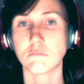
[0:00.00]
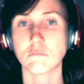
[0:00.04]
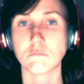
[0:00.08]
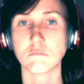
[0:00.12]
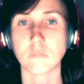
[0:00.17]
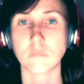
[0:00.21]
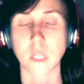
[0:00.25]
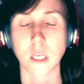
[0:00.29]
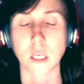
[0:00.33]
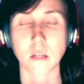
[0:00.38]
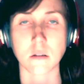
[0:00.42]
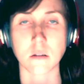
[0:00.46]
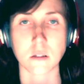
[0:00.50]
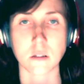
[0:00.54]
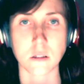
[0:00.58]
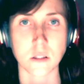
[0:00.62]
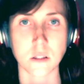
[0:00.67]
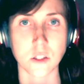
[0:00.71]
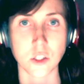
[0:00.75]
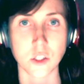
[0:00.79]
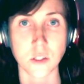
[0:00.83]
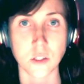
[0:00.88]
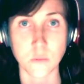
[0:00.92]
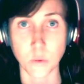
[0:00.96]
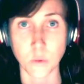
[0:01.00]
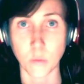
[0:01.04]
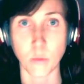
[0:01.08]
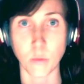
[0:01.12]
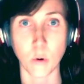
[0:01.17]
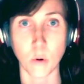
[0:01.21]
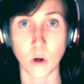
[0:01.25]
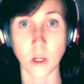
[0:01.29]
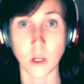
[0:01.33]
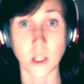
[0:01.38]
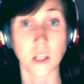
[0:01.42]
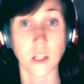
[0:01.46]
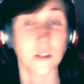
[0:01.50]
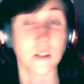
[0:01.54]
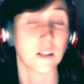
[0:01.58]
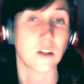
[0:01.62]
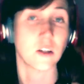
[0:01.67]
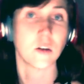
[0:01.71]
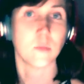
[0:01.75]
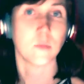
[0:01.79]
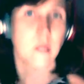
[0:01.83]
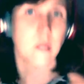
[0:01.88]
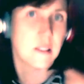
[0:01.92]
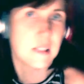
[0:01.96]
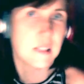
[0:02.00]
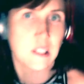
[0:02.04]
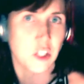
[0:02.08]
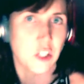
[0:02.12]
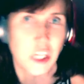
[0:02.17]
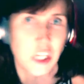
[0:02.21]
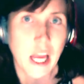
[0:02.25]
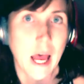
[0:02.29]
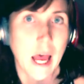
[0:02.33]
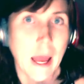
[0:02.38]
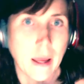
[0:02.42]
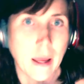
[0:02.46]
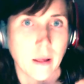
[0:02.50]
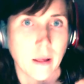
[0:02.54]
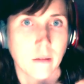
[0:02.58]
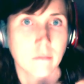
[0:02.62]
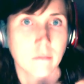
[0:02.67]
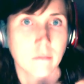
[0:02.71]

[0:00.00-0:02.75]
Because it's just purported, because it could be C G I.